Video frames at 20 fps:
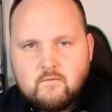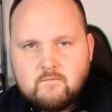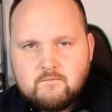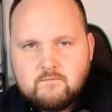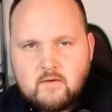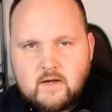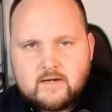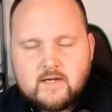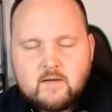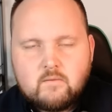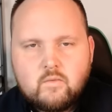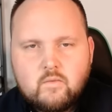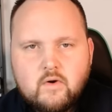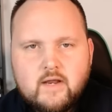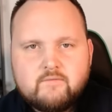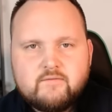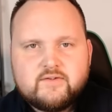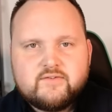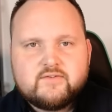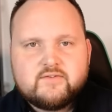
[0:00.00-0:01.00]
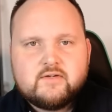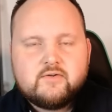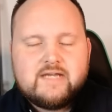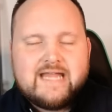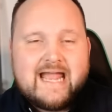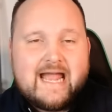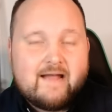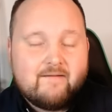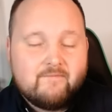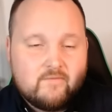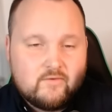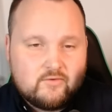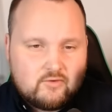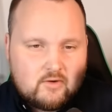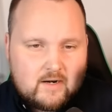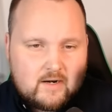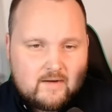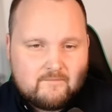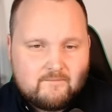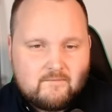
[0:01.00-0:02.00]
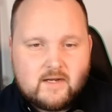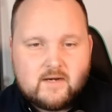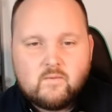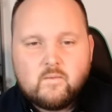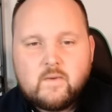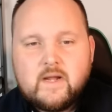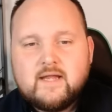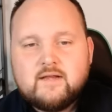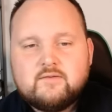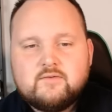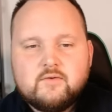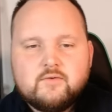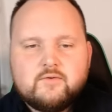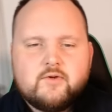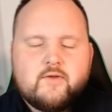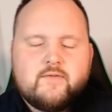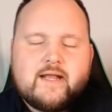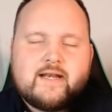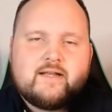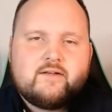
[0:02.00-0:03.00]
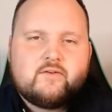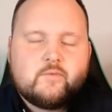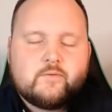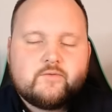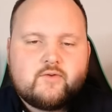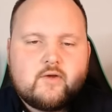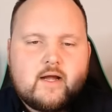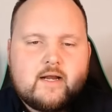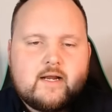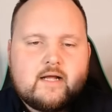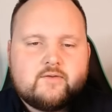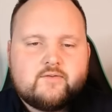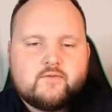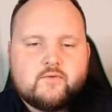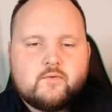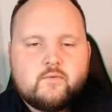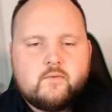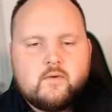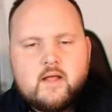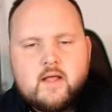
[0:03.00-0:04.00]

Find out whatever skill you have, trying to find a way to turn that into a side hustle.